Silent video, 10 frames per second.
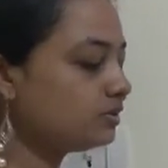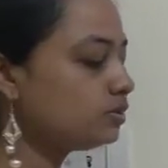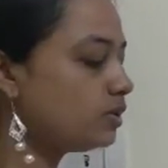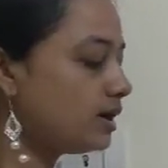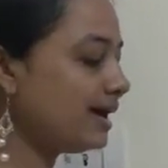
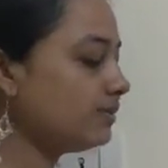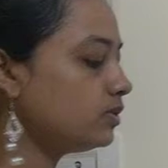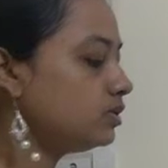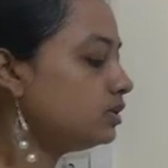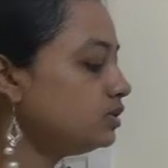So I am
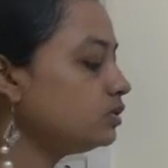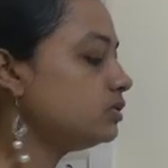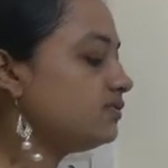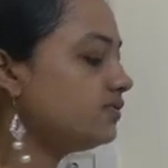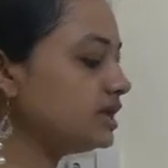going to do
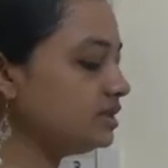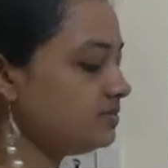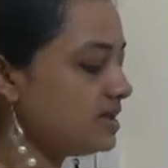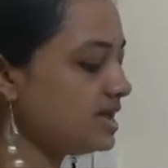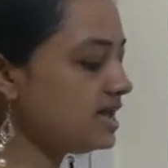the
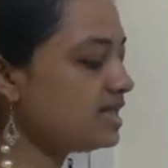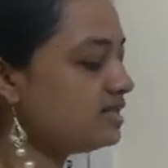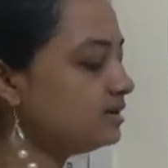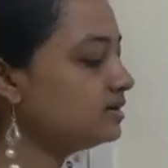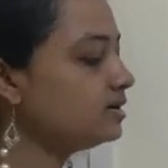first
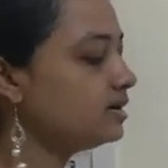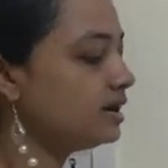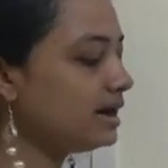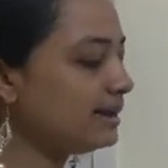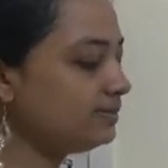main.
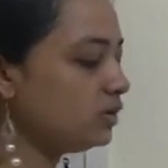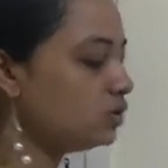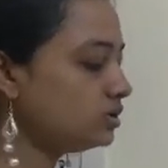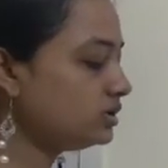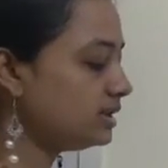I am
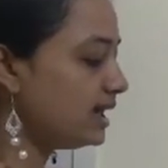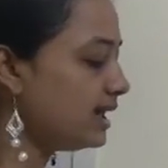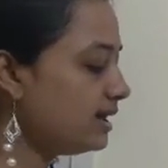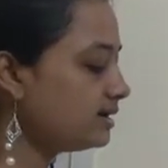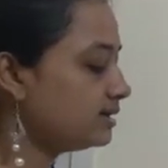going to
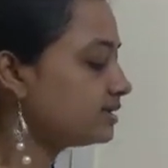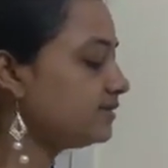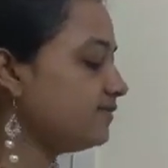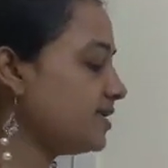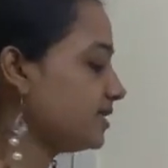take
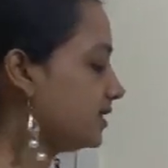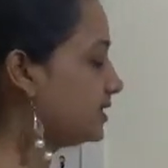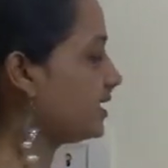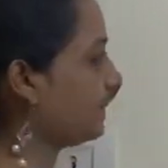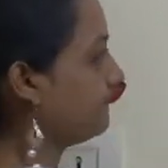the first
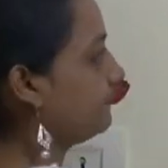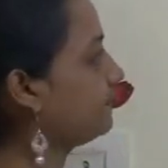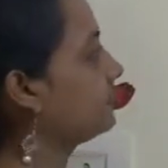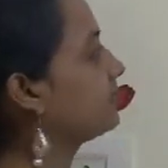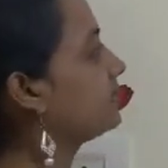sum.
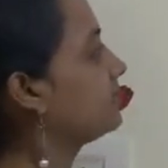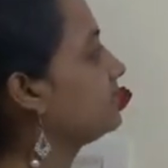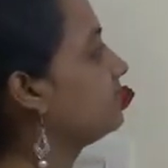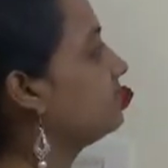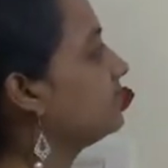
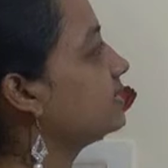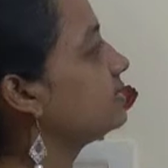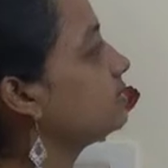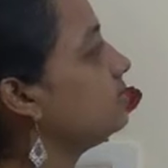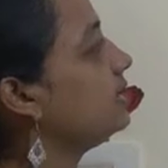
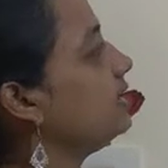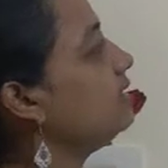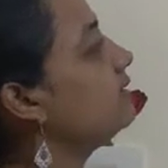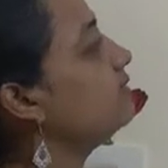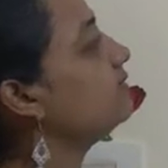First
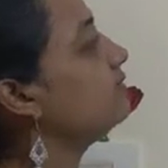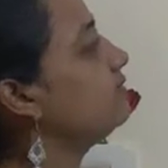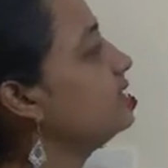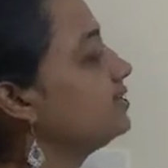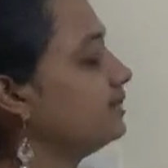main,
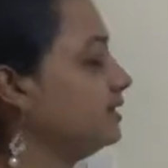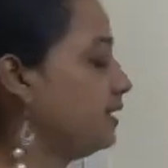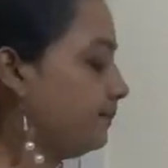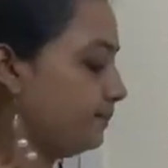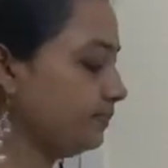first
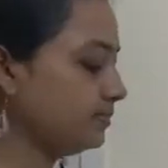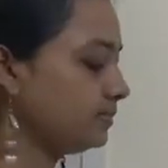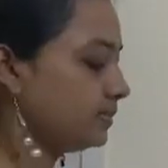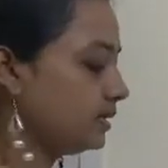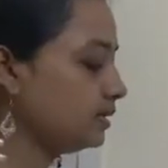sum.
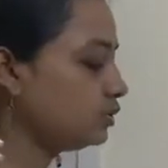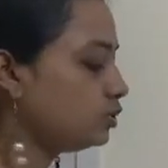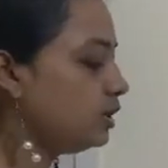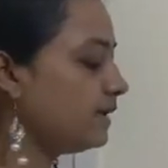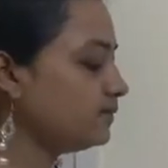
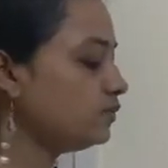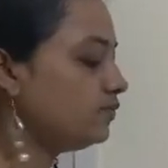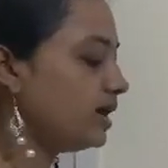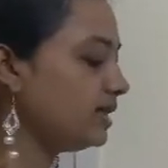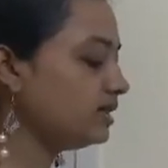So you have to
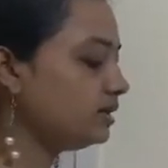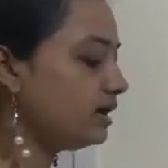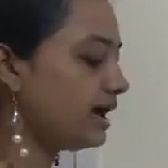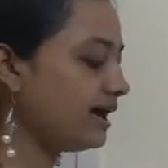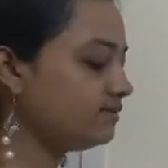find
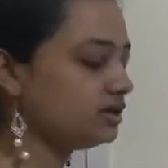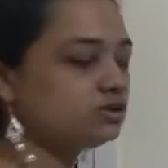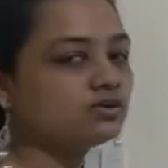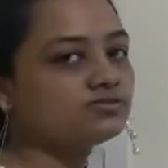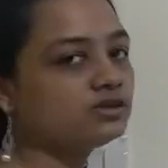the
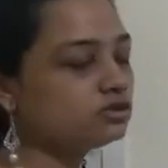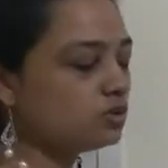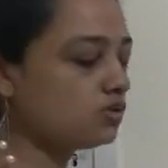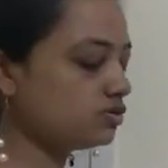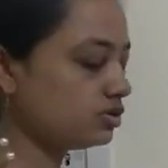average of the
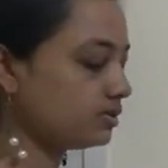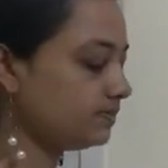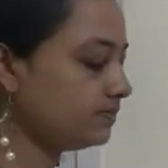scores.